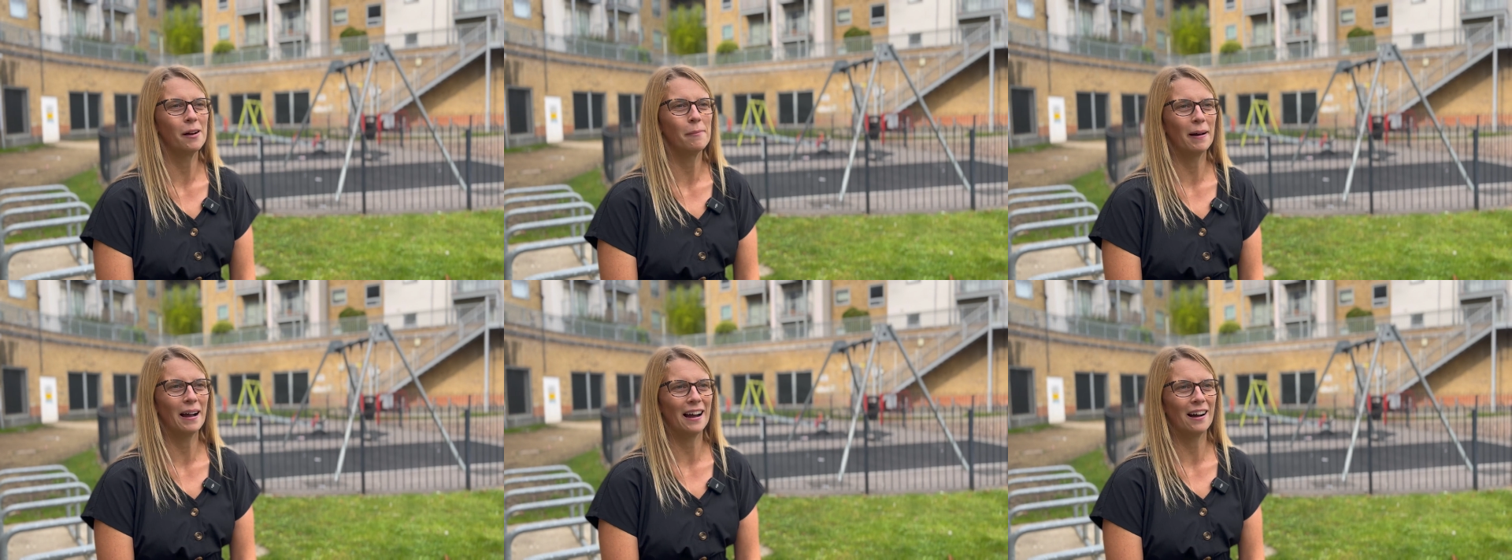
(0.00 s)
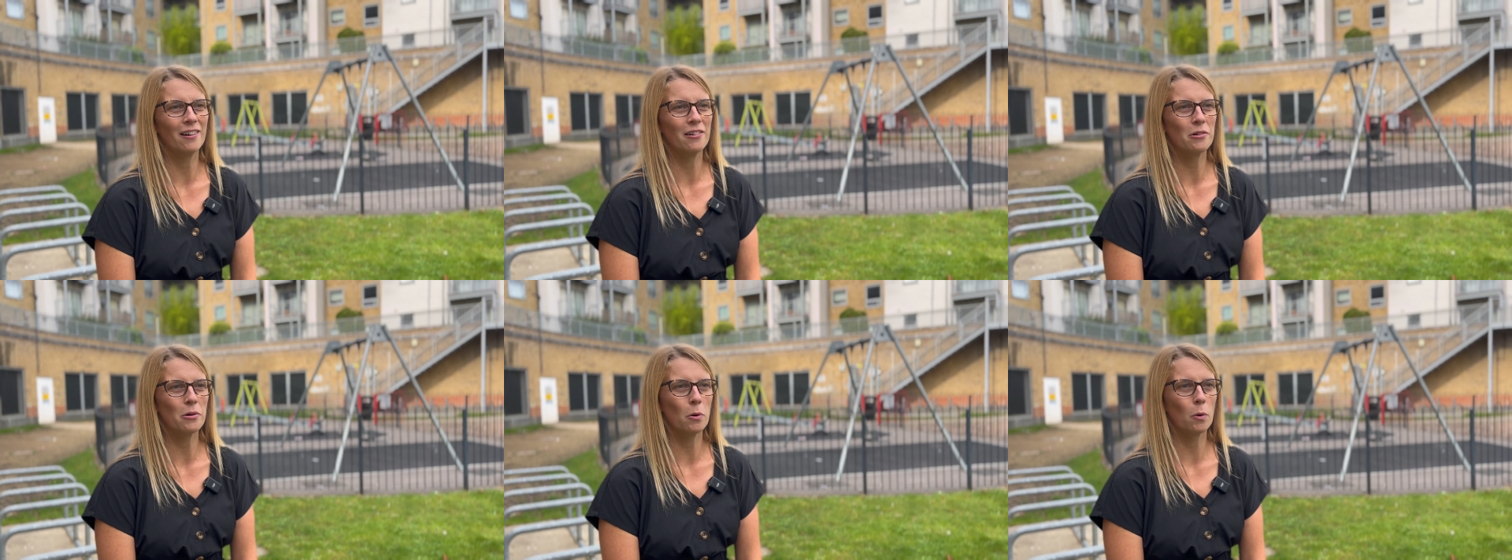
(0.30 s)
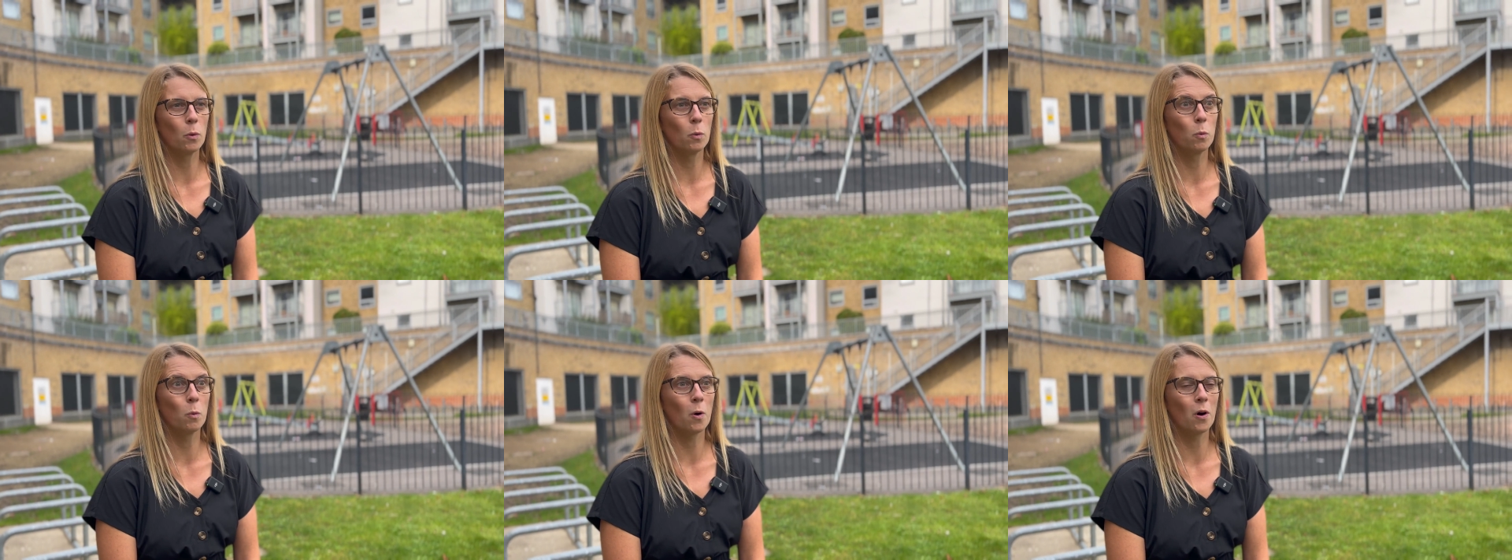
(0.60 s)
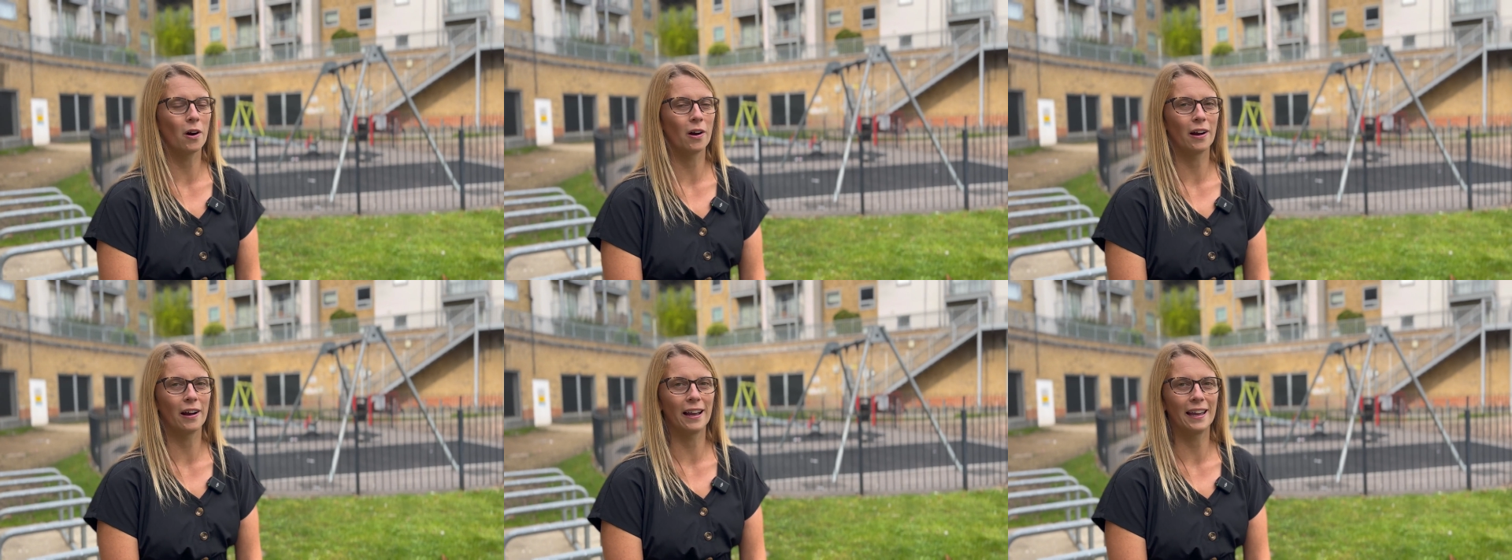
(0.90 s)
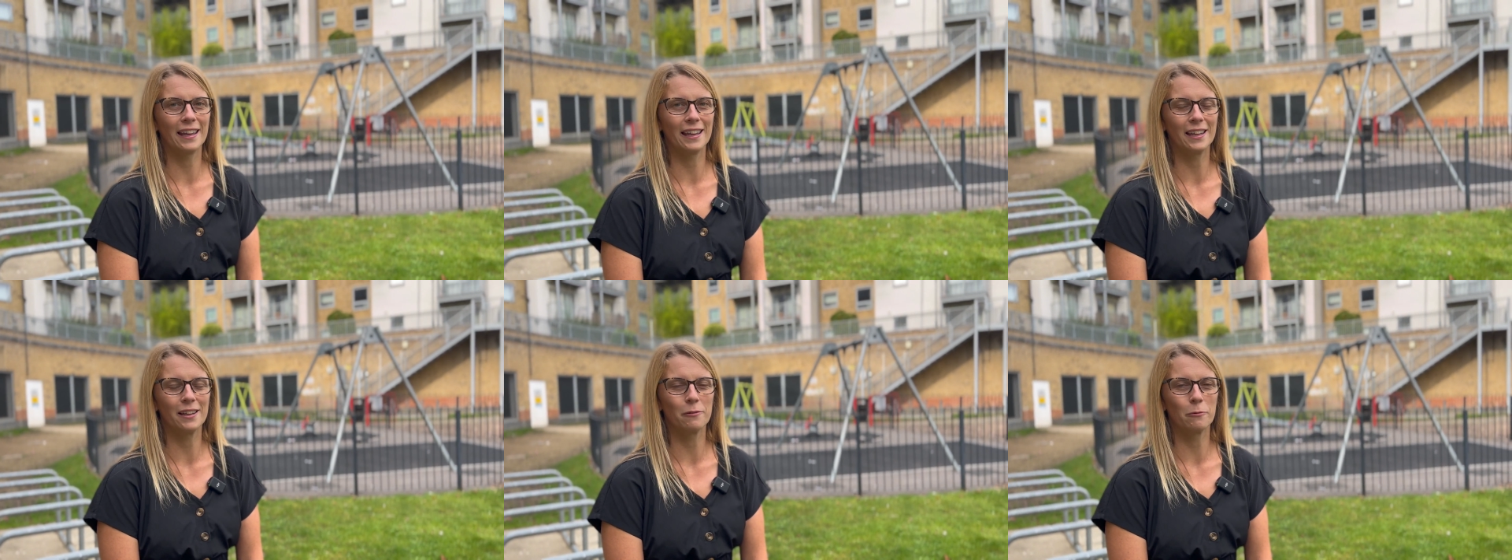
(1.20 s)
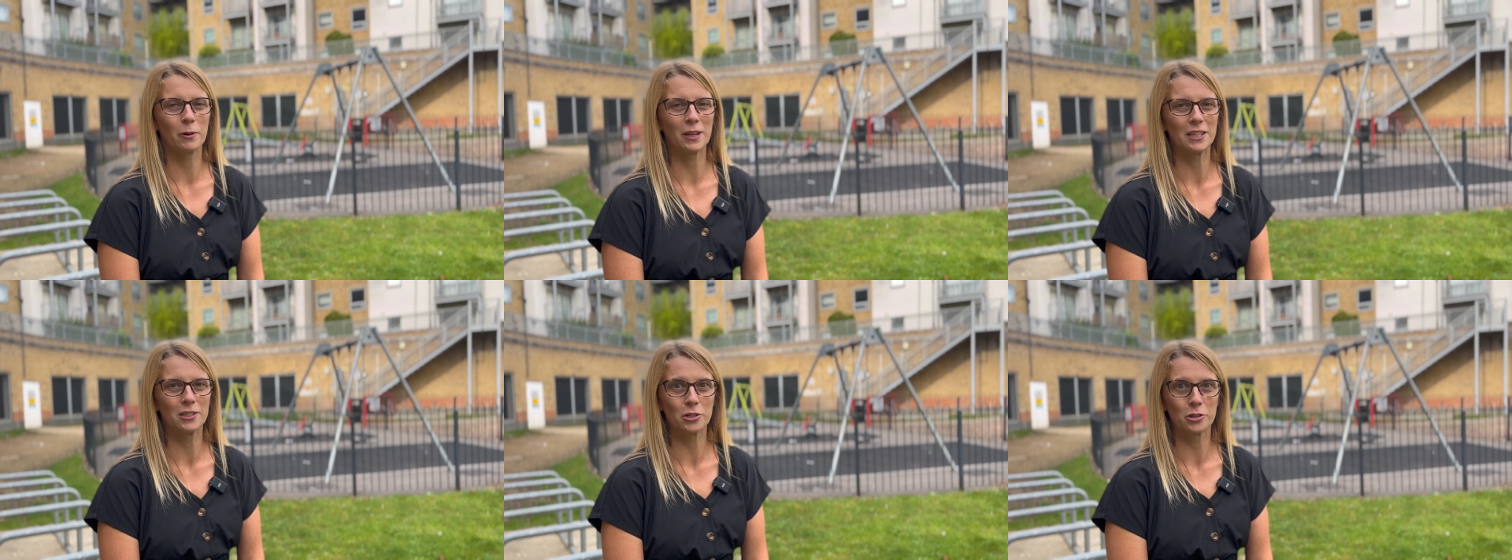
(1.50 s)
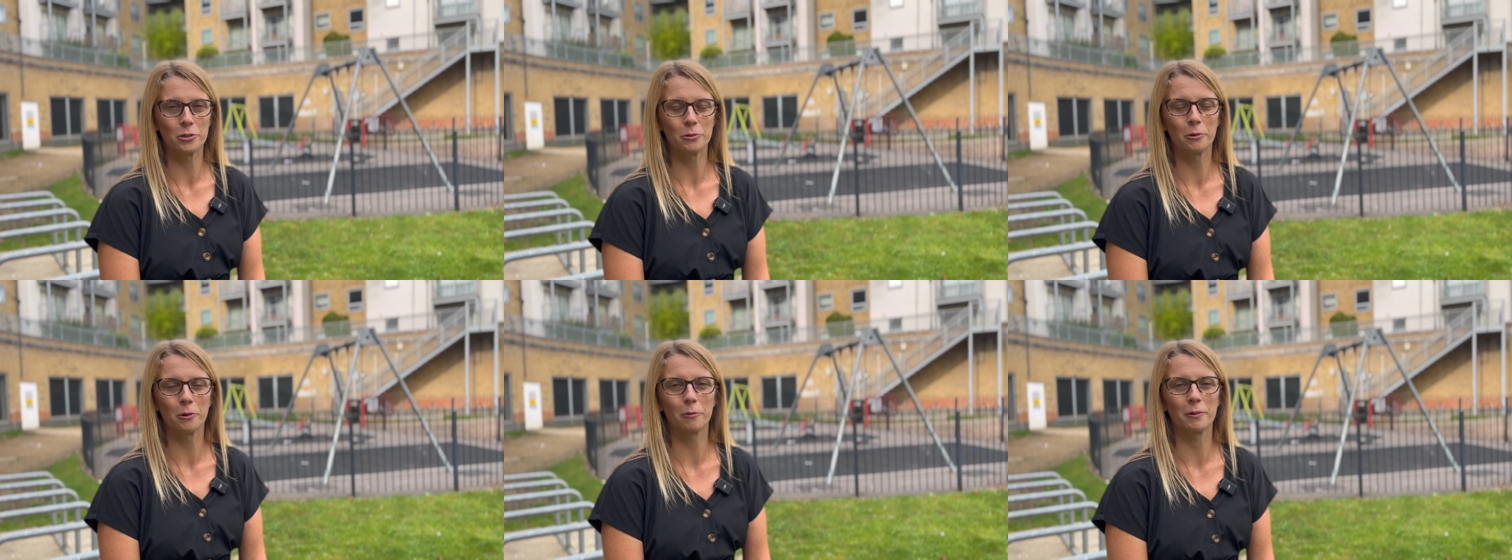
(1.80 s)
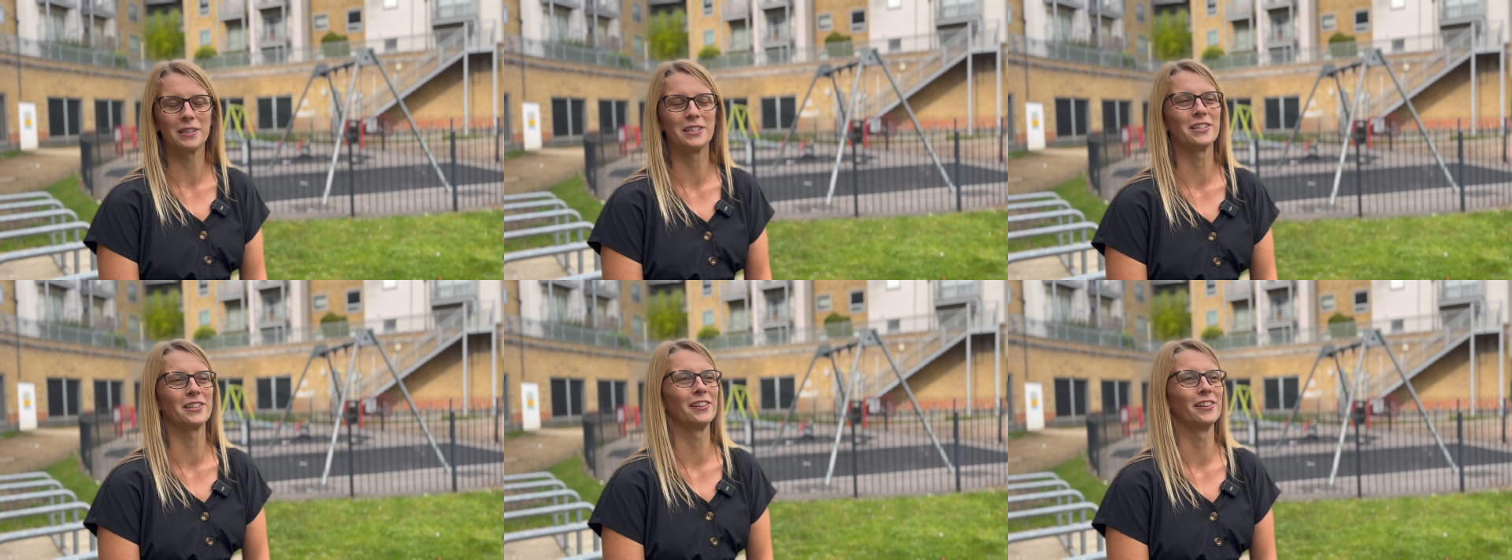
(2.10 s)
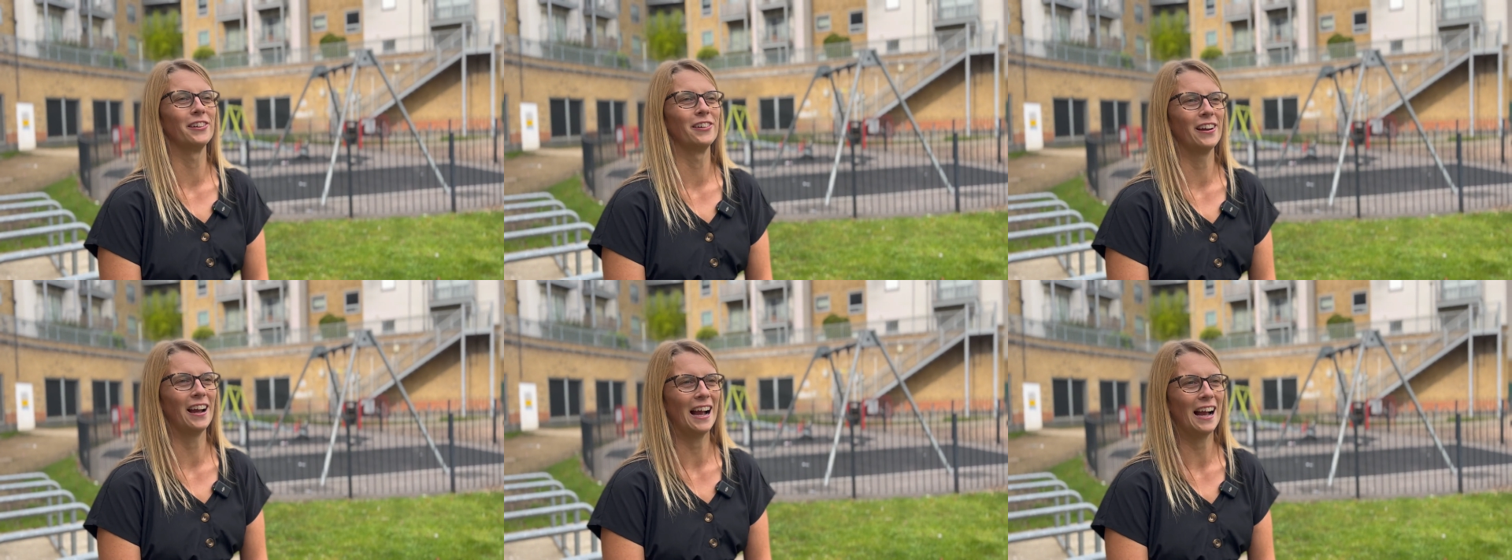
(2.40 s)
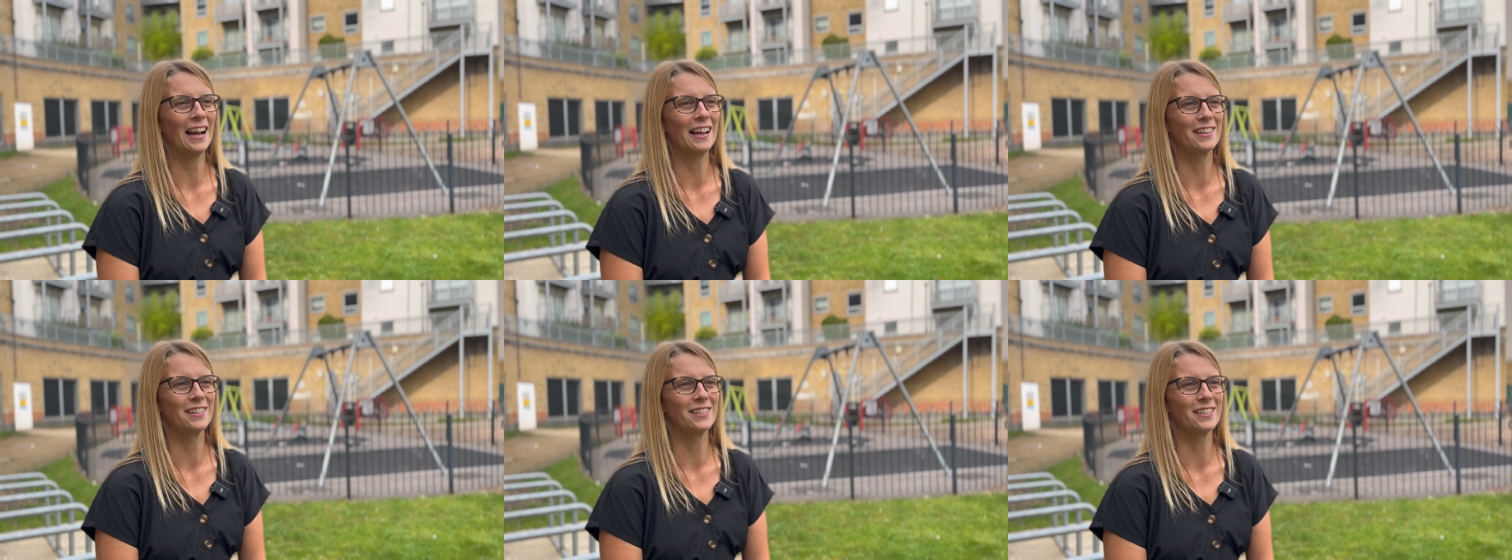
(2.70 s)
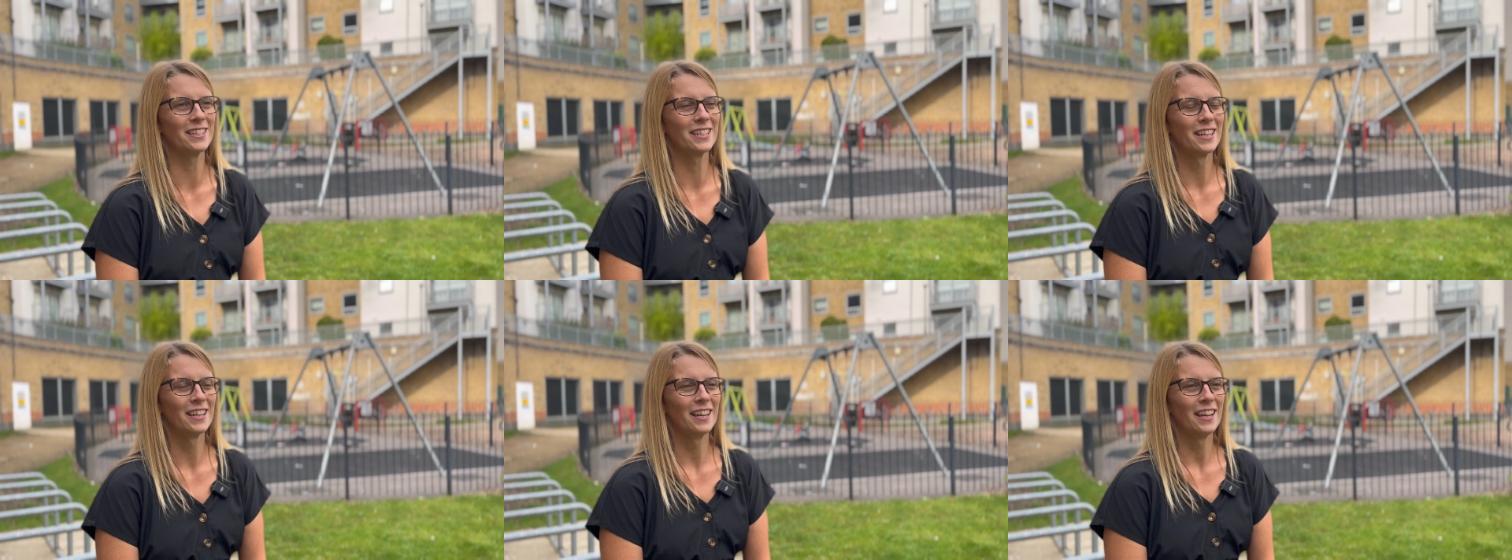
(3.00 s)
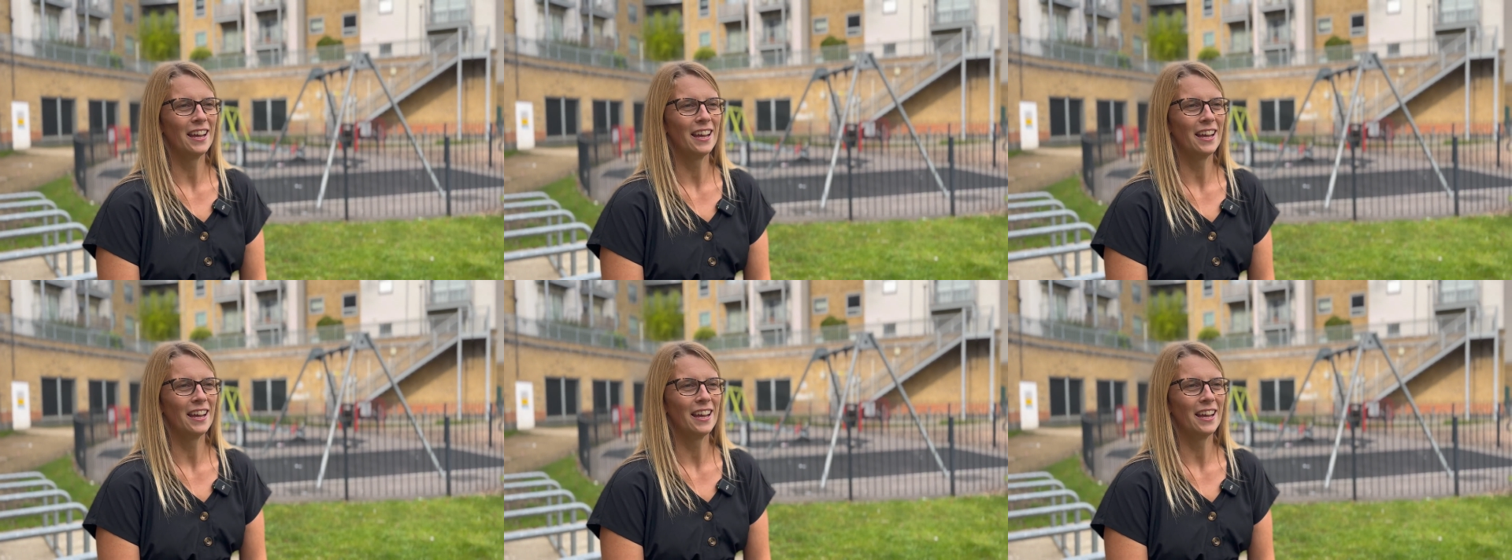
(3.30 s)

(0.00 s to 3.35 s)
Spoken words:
about why we do what we do, and